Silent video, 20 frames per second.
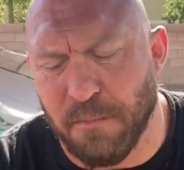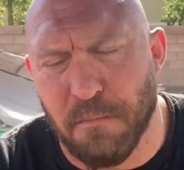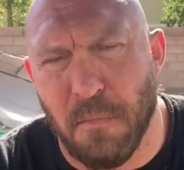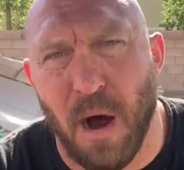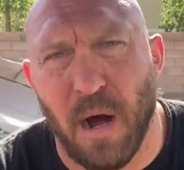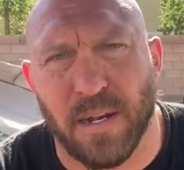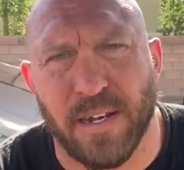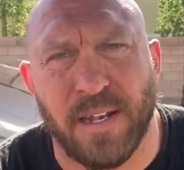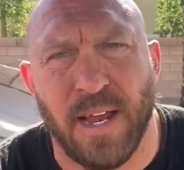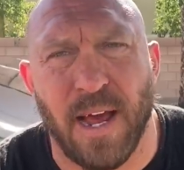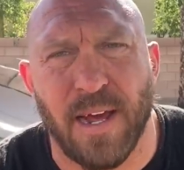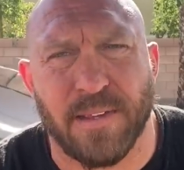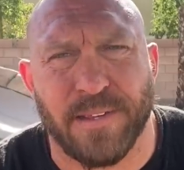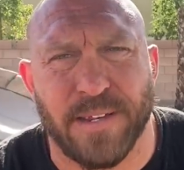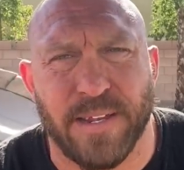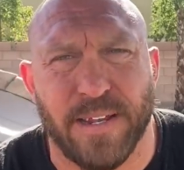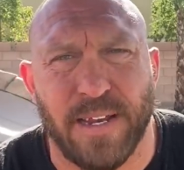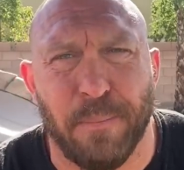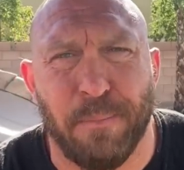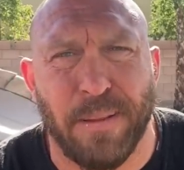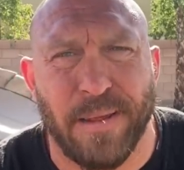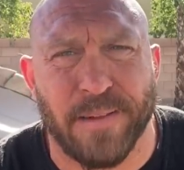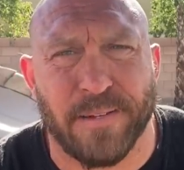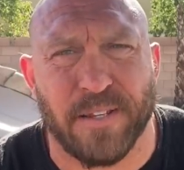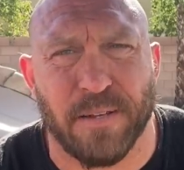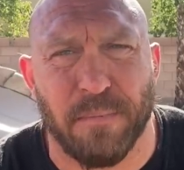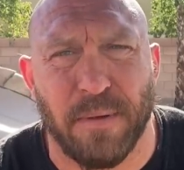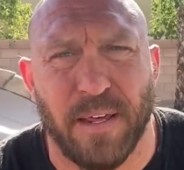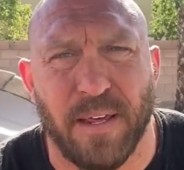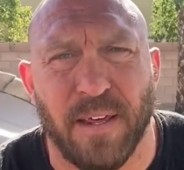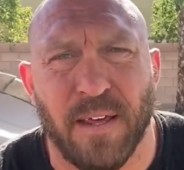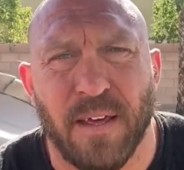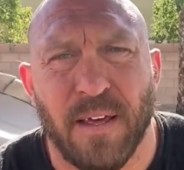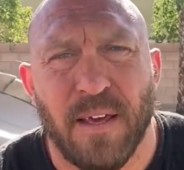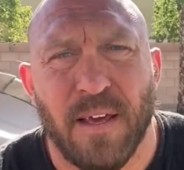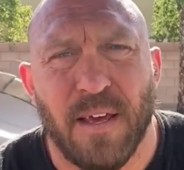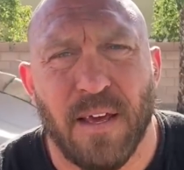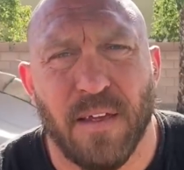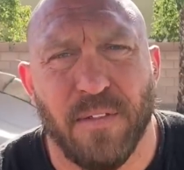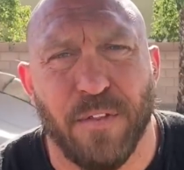monetizing any piece of me
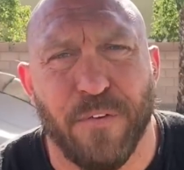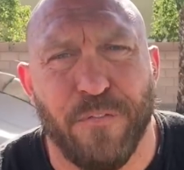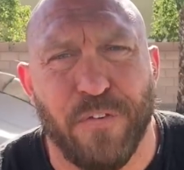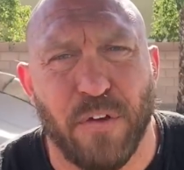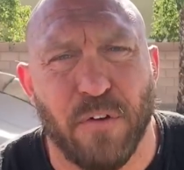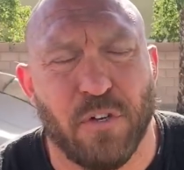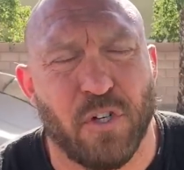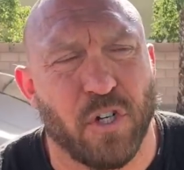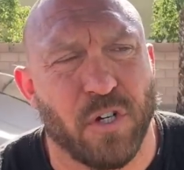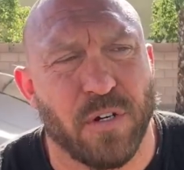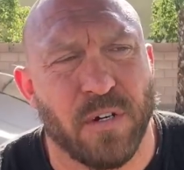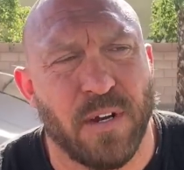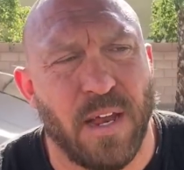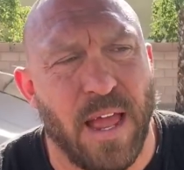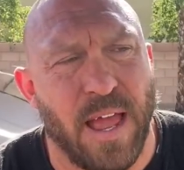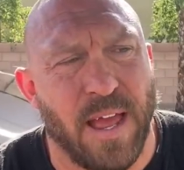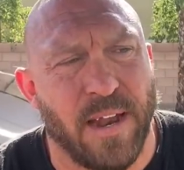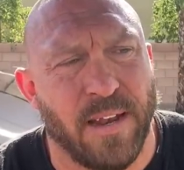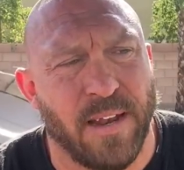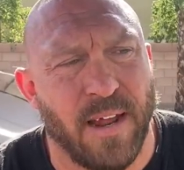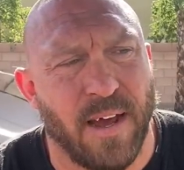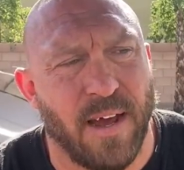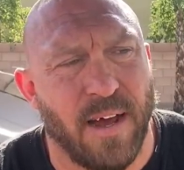in the future, and